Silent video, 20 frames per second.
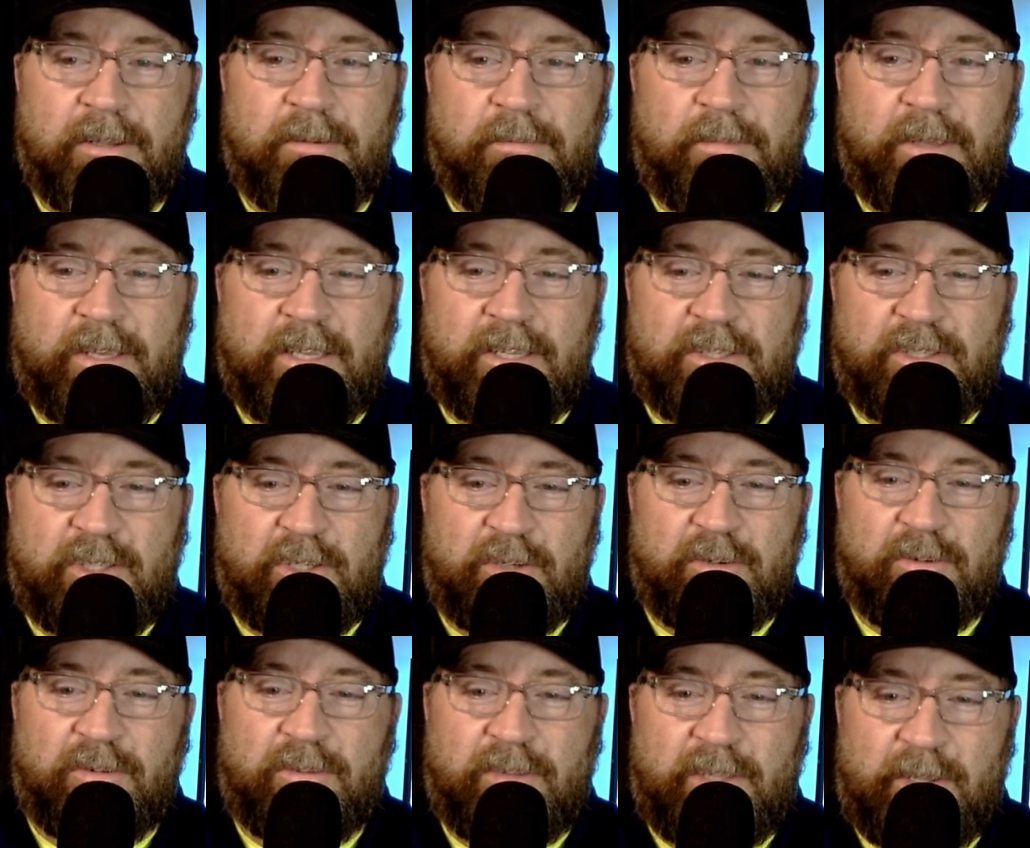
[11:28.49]
because
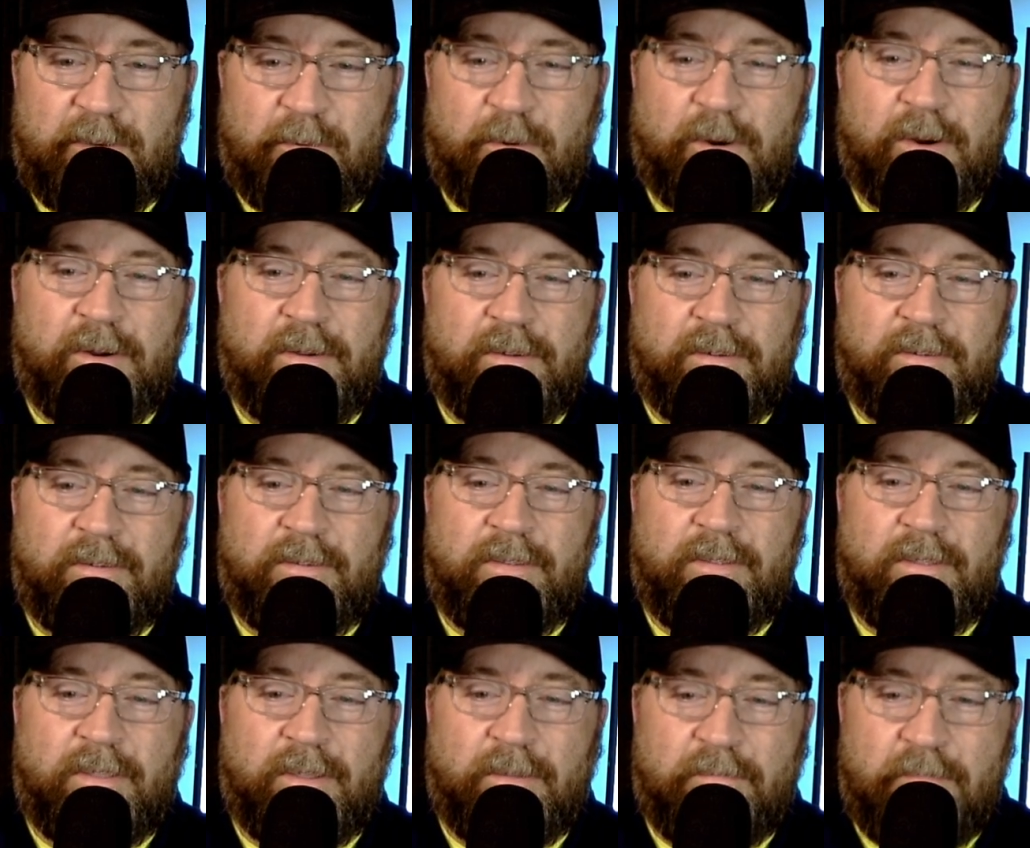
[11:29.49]
you're you are
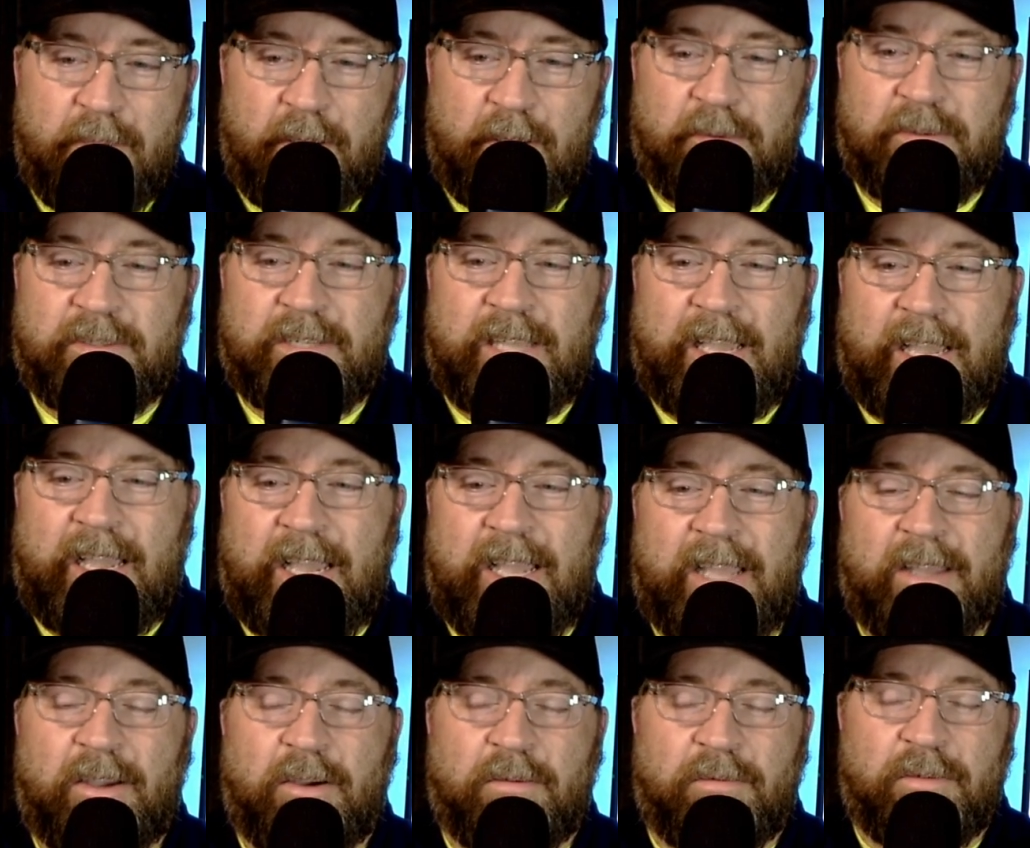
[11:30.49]
the most
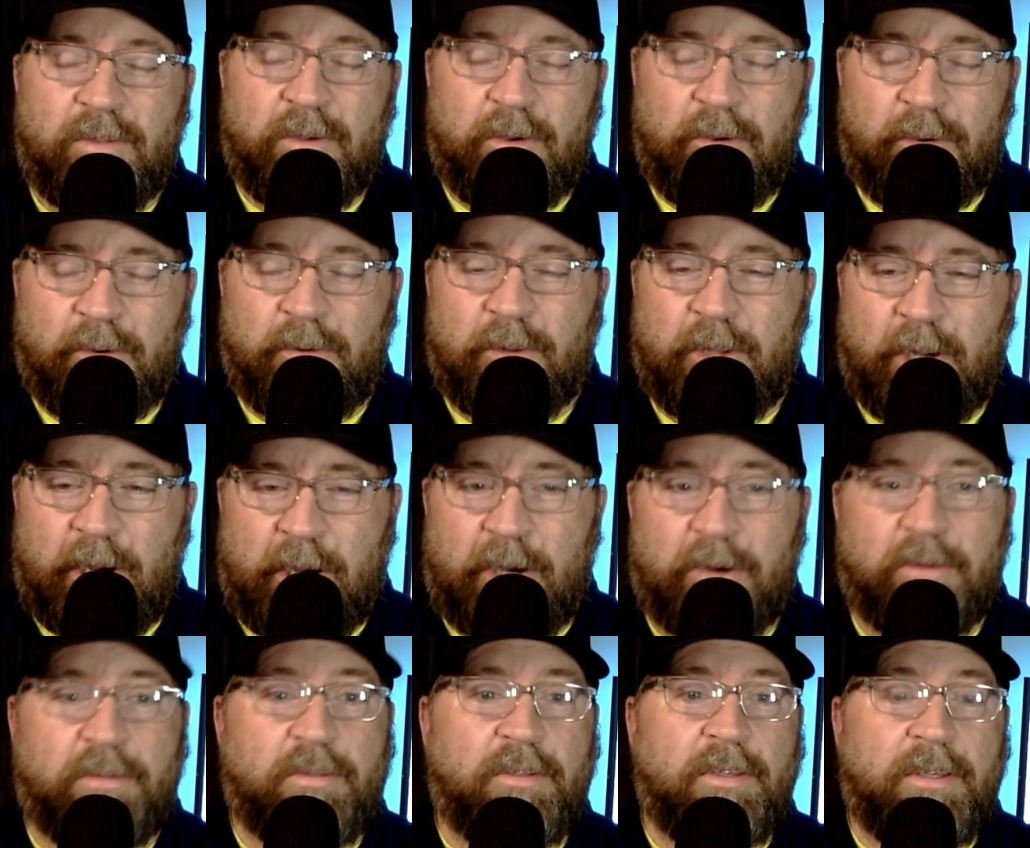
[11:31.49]
high over the whole
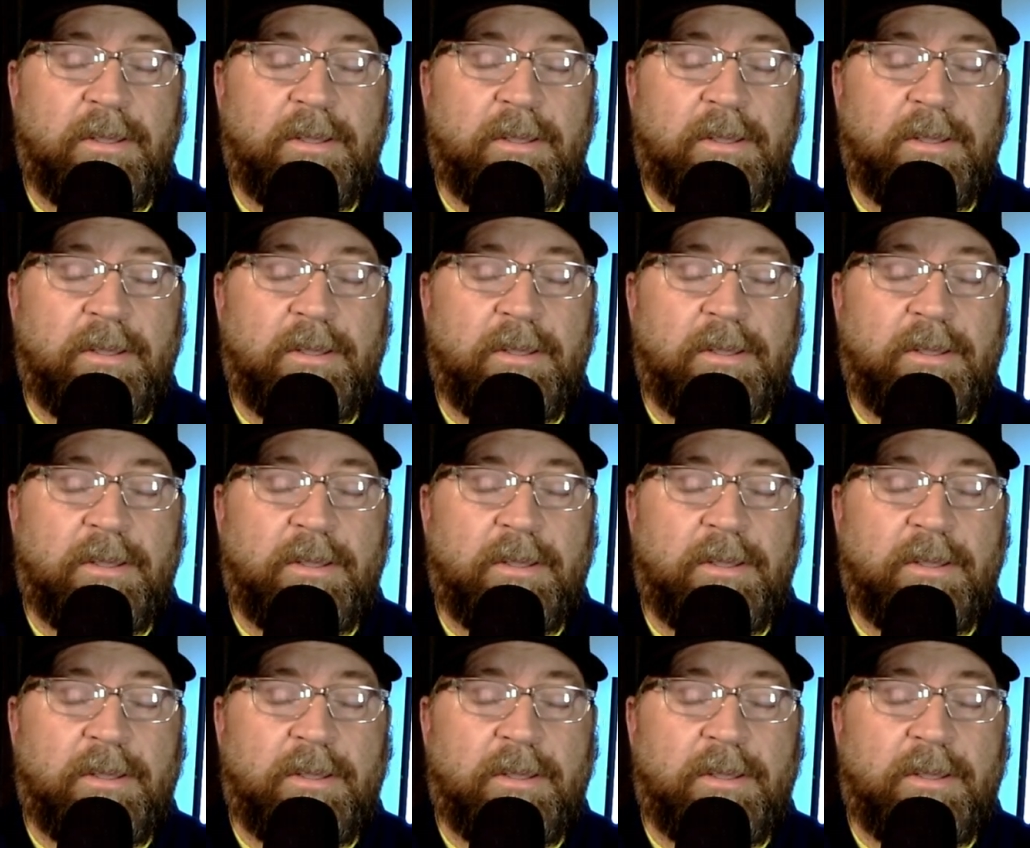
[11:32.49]
earth.